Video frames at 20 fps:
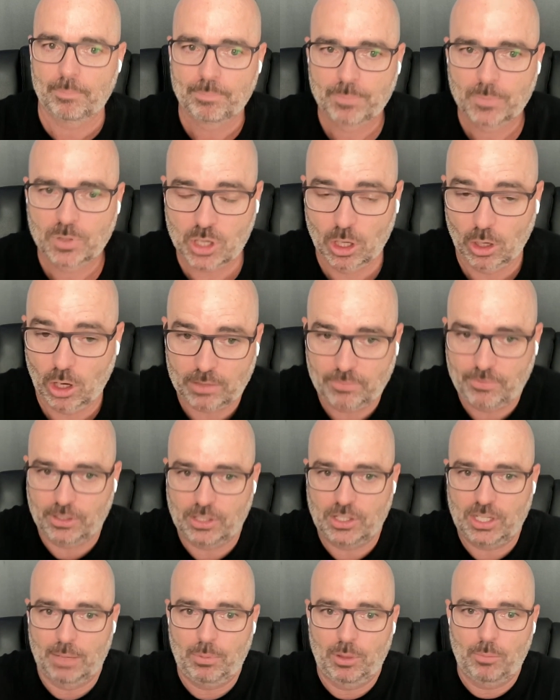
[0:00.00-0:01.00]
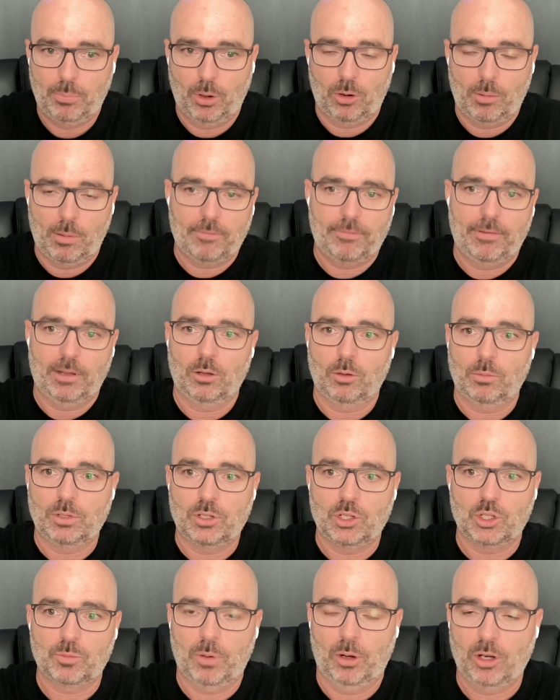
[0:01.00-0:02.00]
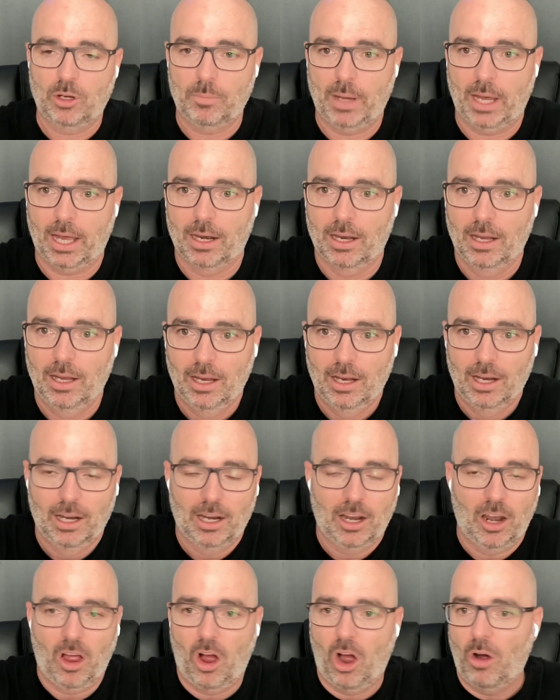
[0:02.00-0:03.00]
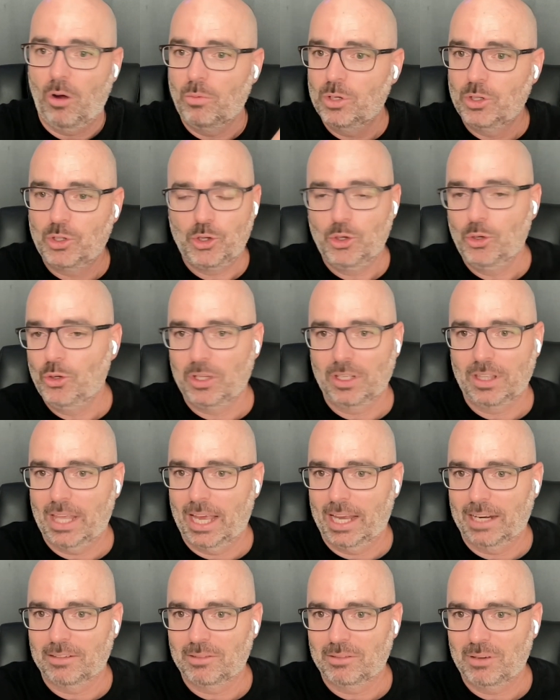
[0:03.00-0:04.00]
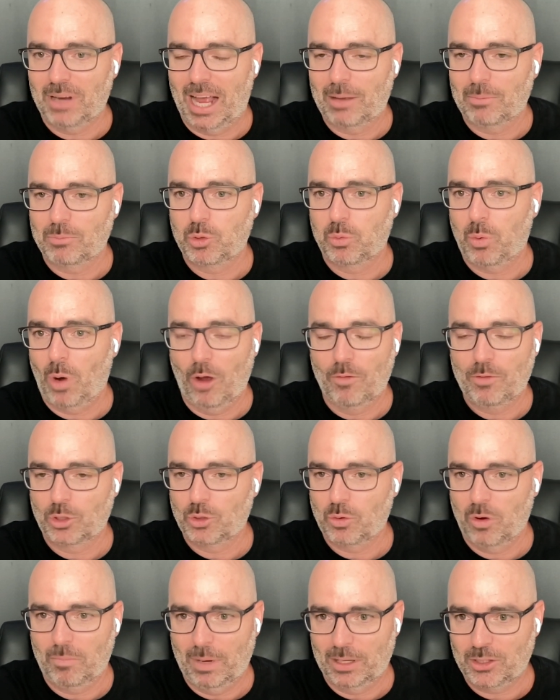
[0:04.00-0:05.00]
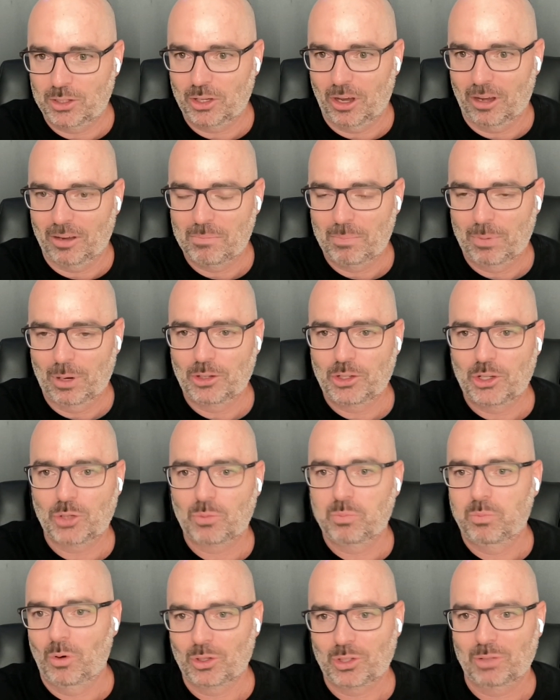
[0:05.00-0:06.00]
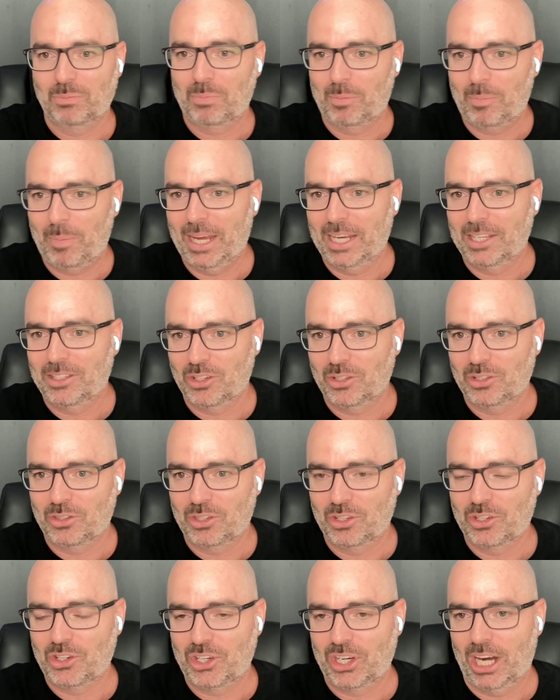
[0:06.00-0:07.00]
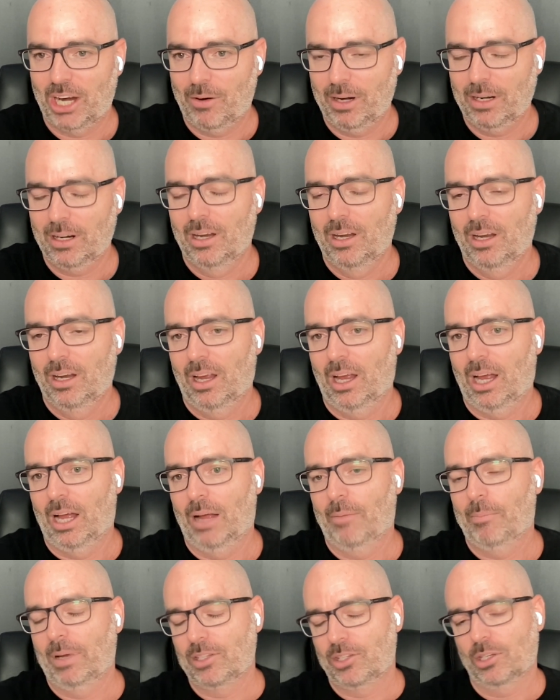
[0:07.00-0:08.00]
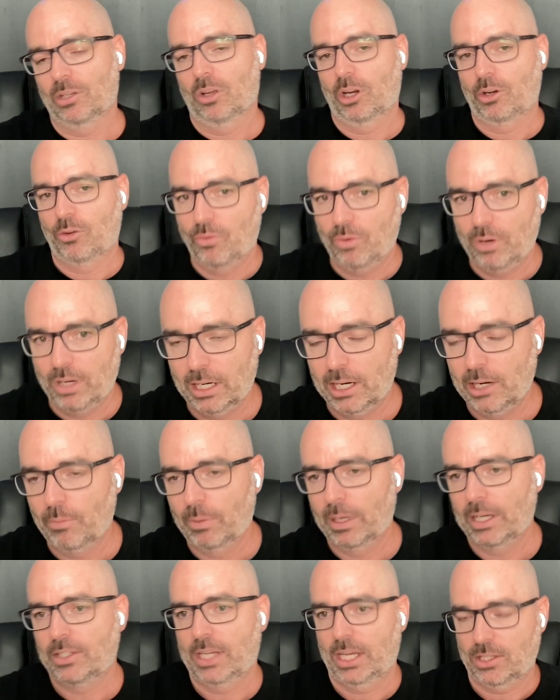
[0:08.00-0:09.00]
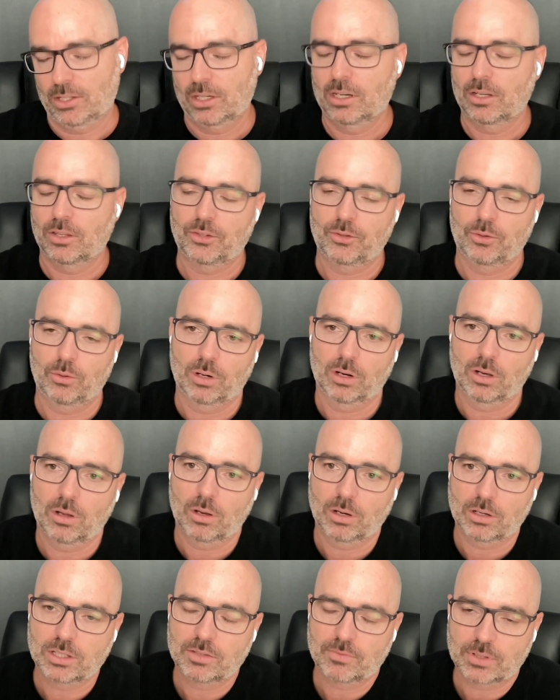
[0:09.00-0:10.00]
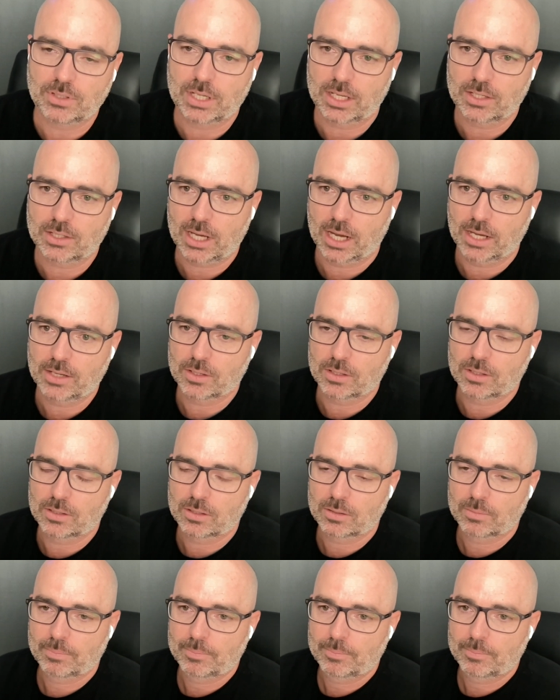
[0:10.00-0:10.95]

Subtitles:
So like, for example, the bottom up funnel that we just spoke about, I was using that over 12 months ago, but I just wasn't prepared to share it until I'd really, really tested it through in a lot of different test cases.